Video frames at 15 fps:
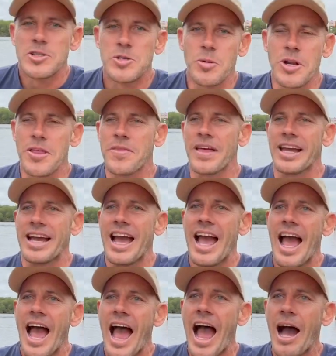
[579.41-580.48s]
So what do you think?
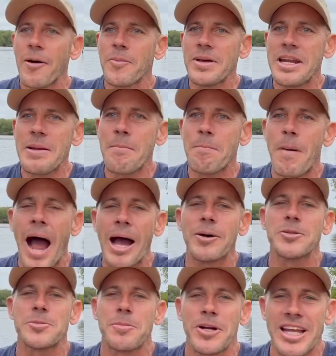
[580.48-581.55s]
How many
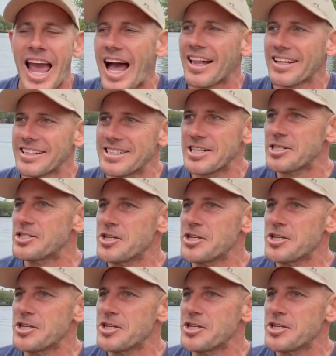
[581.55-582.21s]
miles per gallon